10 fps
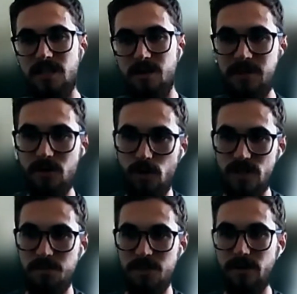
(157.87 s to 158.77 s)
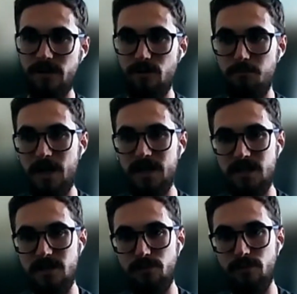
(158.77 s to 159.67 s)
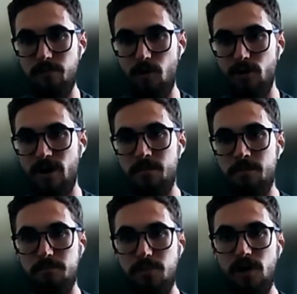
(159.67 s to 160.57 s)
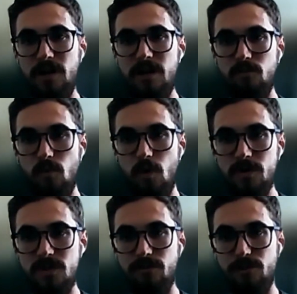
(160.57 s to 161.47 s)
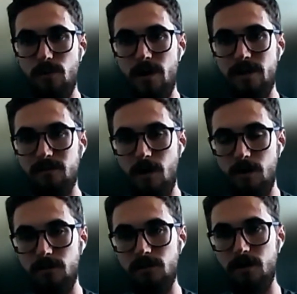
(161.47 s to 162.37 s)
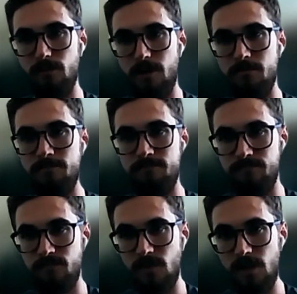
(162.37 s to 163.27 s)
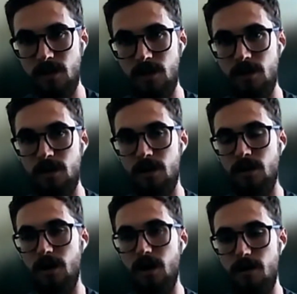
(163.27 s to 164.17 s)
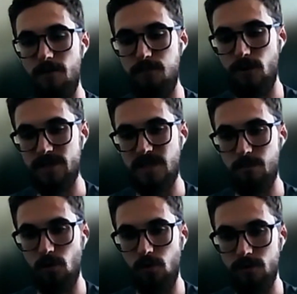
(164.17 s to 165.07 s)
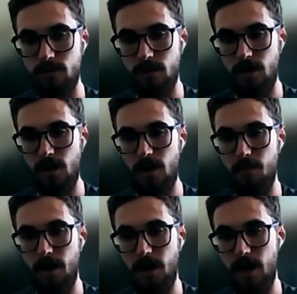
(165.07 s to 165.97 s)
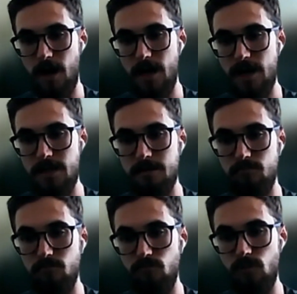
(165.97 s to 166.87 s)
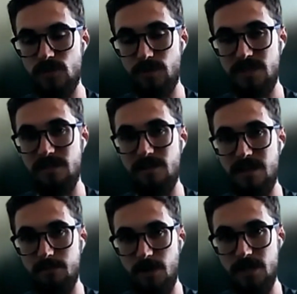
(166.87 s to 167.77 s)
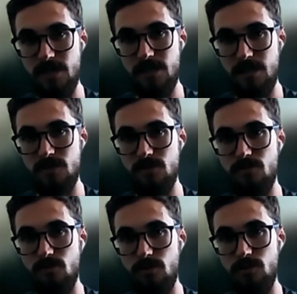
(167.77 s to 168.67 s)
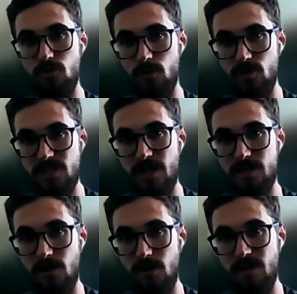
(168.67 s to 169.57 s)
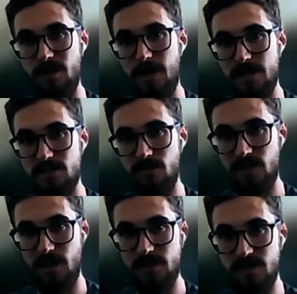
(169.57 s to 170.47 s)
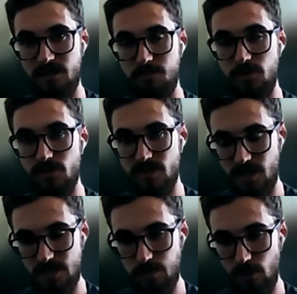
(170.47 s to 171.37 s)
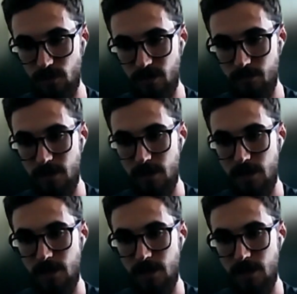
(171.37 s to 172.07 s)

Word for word: Skimming course material might get you through the program, but it won't serve you on the long, run. Uh, for example, um, I was recently admitted into Georgia Tech's online Master of Science in Computer Science program.